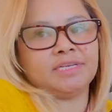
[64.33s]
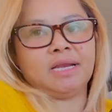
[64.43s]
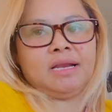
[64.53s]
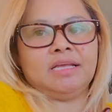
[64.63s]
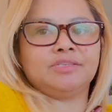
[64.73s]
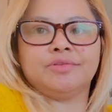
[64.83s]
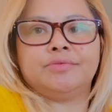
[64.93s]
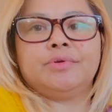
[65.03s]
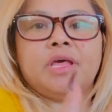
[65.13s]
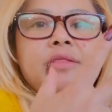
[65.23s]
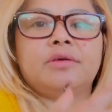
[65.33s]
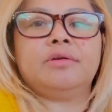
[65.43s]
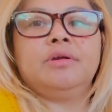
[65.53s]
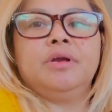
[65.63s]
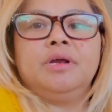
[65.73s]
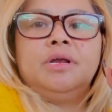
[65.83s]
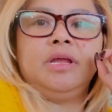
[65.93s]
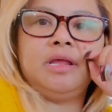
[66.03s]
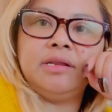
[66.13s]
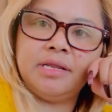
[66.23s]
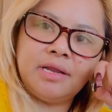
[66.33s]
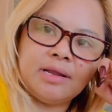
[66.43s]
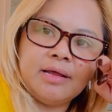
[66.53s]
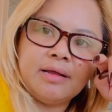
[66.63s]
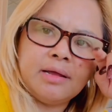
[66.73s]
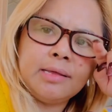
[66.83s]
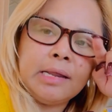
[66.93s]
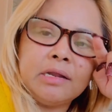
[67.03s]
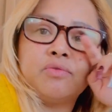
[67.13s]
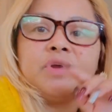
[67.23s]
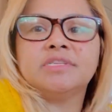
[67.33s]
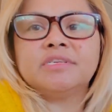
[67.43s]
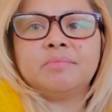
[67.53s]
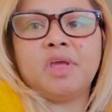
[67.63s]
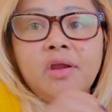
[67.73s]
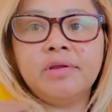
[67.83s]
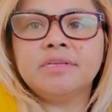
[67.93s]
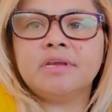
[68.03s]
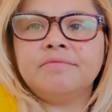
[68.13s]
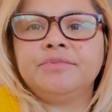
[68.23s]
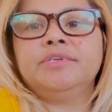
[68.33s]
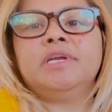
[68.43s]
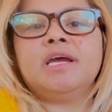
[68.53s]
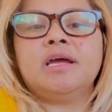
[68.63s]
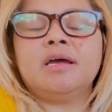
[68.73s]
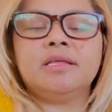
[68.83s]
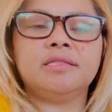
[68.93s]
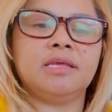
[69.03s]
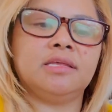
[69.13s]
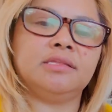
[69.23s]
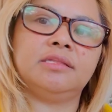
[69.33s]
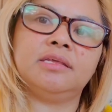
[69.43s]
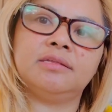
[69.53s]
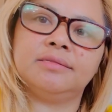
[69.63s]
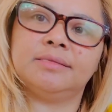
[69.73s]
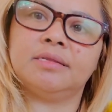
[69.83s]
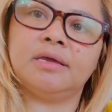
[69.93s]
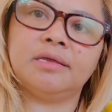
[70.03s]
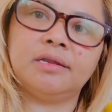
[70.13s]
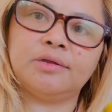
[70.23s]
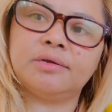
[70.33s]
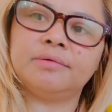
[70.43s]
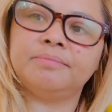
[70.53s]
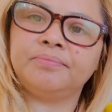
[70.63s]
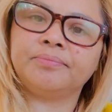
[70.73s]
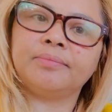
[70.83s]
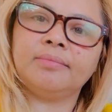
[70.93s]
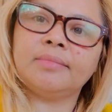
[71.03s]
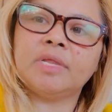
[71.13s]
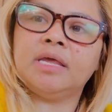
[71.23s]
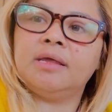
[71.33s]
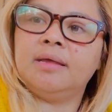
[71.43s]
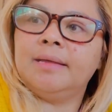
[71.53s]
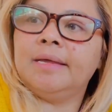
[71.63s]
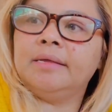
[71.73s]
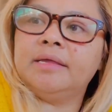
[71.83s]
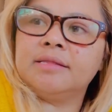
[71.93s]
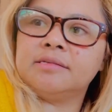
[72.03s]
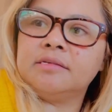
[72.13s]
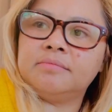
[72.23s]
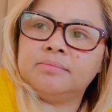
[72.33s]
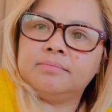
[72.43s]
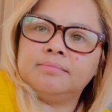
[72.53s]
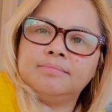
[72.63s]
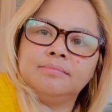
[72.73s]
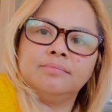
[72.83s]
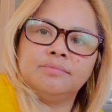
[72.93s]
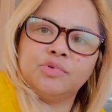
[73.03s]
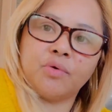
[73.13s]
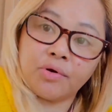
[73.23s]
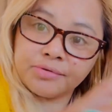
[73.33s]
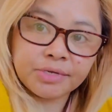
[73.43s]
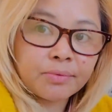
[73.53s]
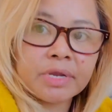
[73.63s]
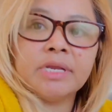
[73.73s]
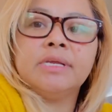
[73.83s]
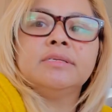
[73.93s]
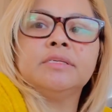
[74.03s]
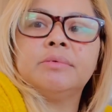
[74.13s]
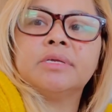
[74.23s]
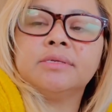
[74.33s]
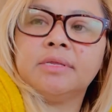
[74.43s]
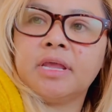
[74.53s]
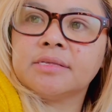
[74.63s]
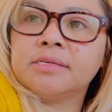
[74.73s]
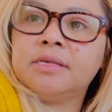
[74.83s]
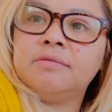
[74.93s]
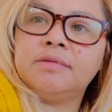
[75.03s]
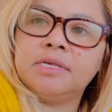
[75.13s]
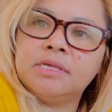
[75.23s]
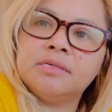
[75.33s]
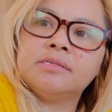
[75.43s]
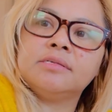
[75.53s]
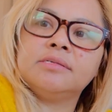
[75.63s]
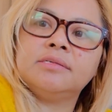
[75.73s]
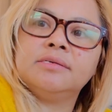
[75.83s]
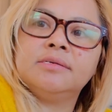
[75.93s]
and lunch together, and then I gonna run some errands after that, and I gonna get some groceries because Thanksgiving is